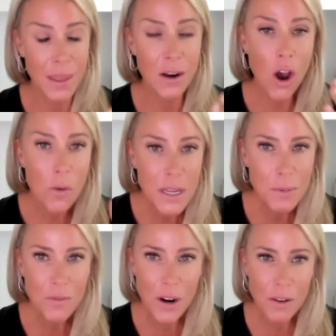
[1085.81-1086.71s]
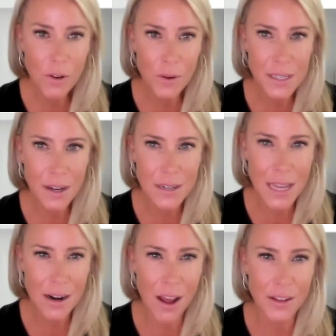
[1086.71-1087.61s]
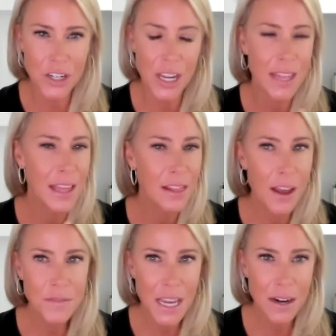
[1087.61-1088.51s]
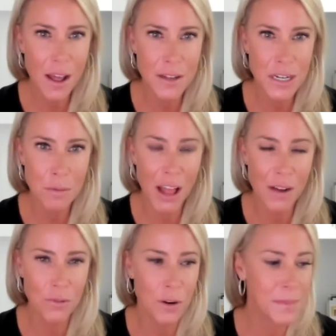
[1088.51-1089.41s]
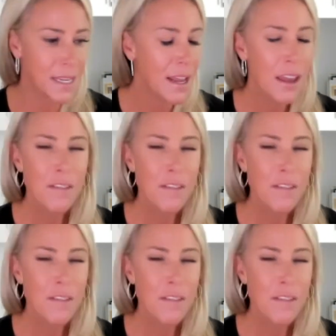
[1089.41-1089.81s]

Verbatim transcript: They've always been very focused on technology, and they love technology platforms and